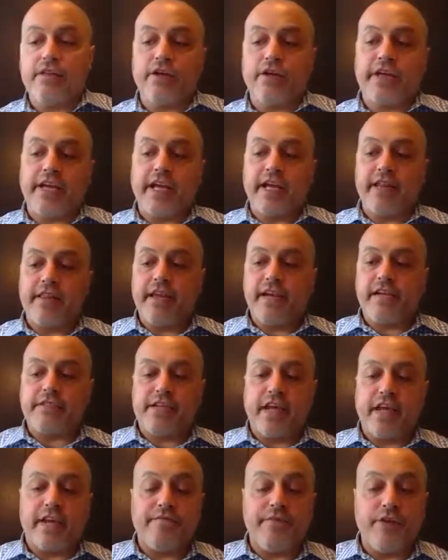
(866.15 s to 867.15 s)
then looking
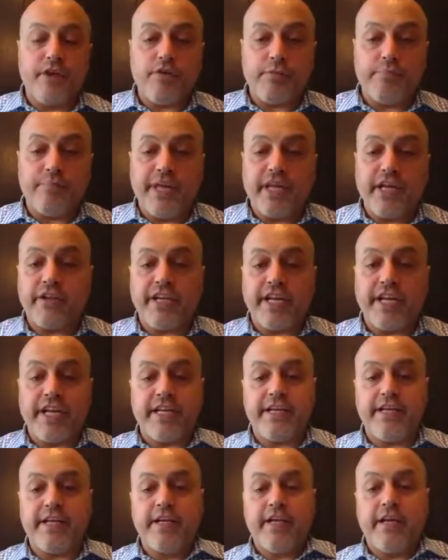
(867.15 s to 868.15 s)
at things like
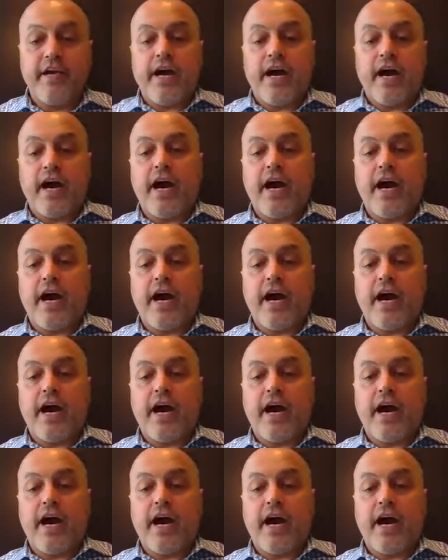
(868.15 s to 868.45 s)
viewability,